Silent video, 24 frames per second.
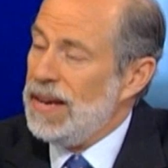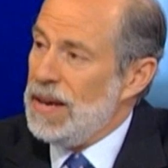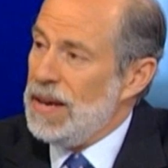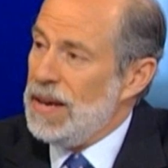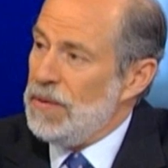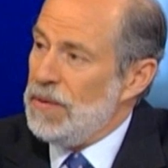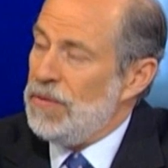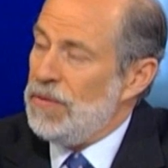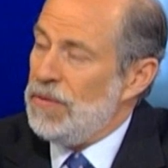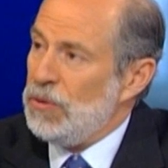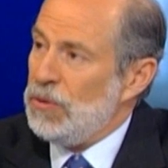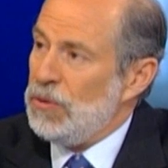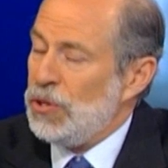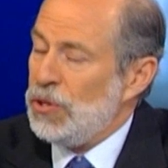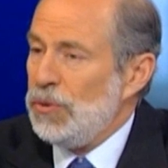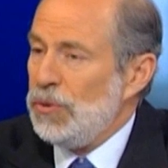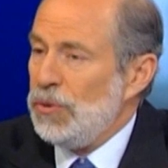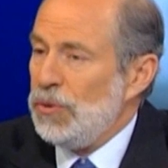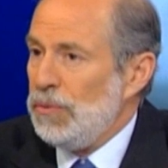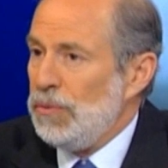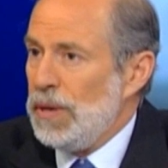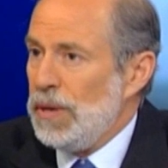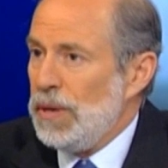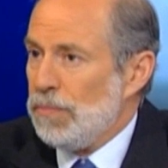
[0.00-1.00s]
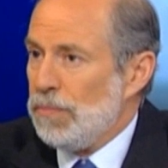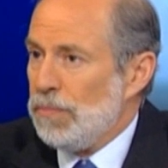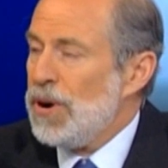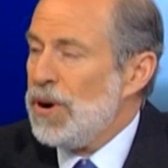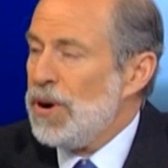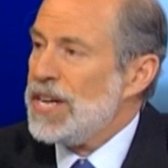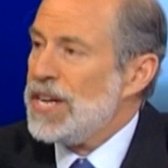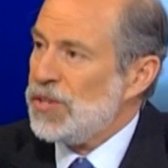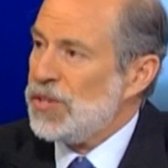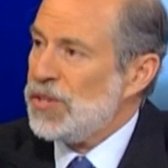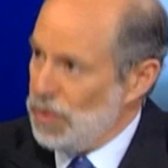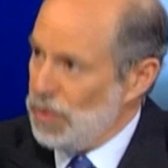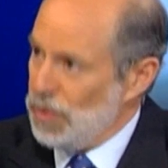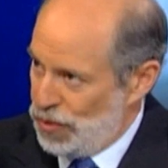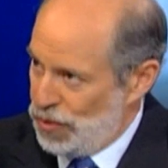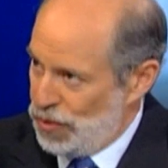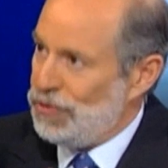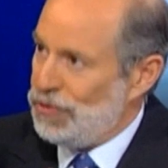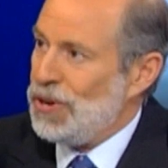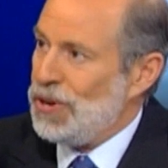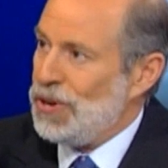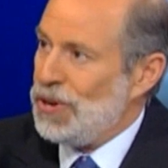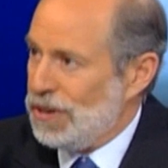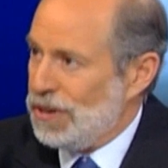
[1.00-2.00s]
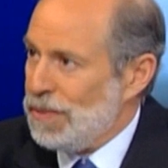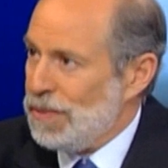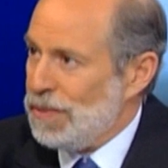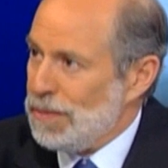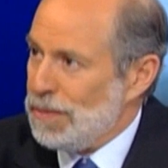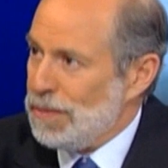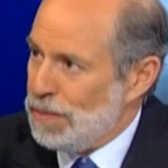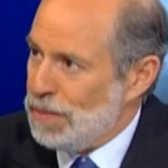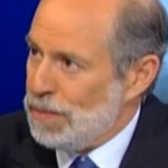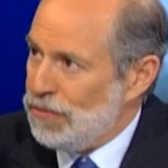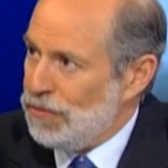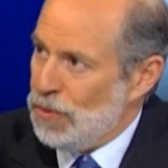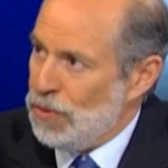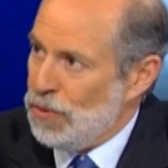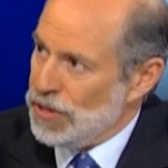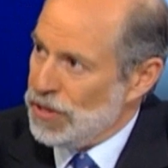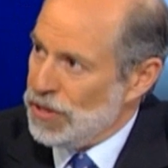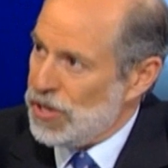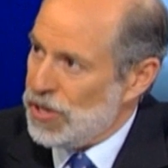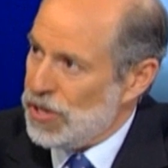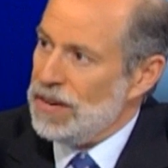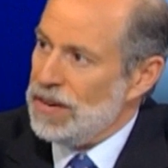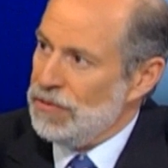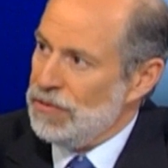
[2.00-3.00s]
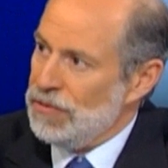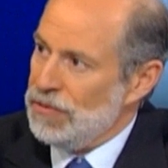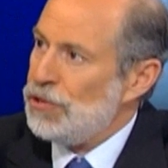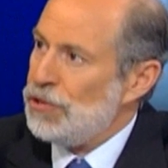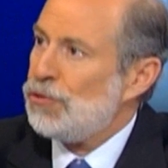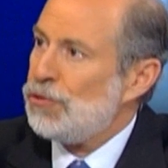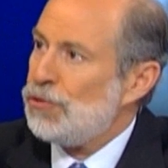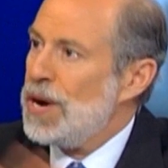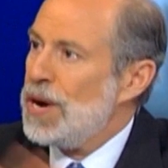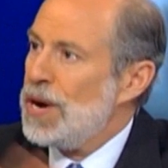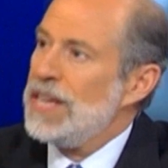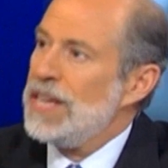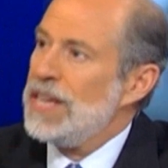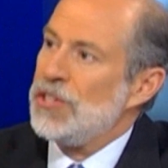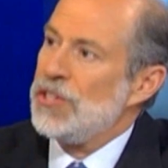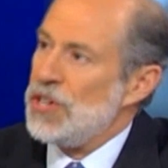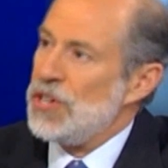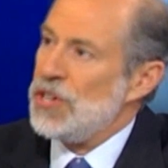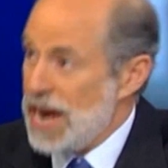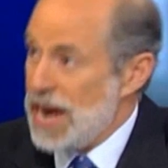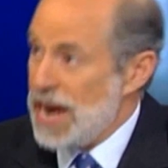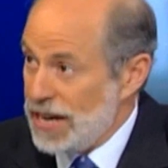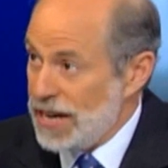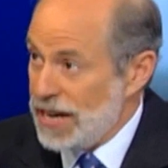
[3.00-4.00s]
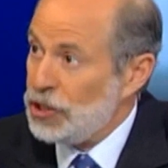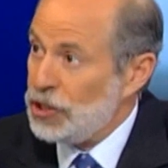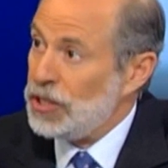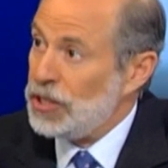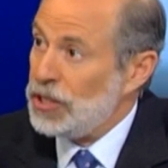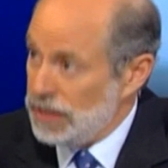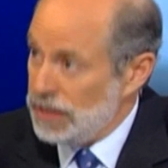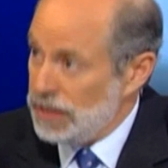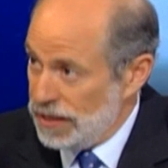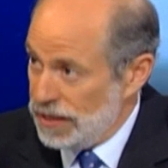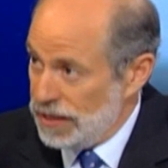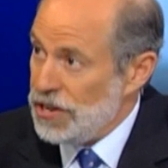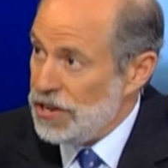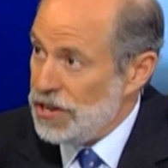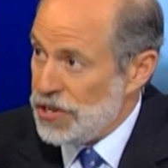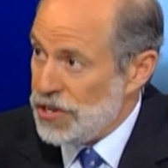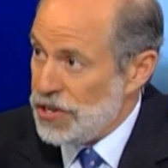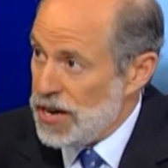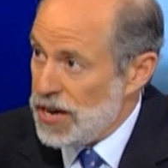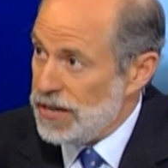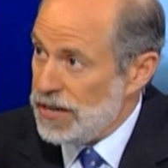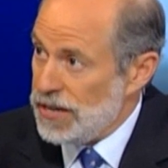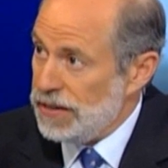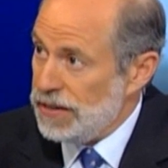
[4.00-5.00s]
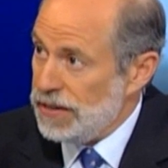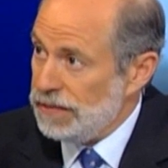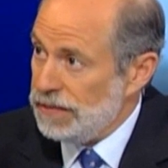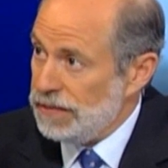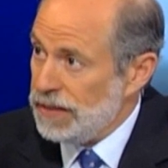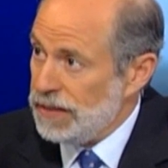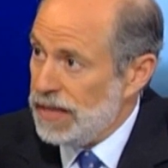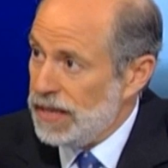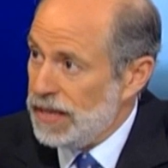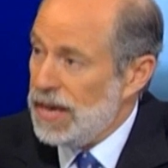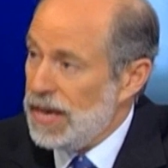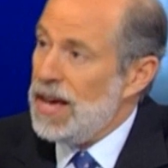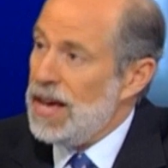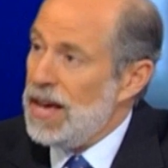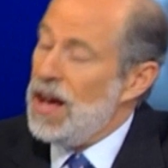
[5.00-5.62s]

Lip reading: folks who embrace what we've talked about before as kind of the transnational agenda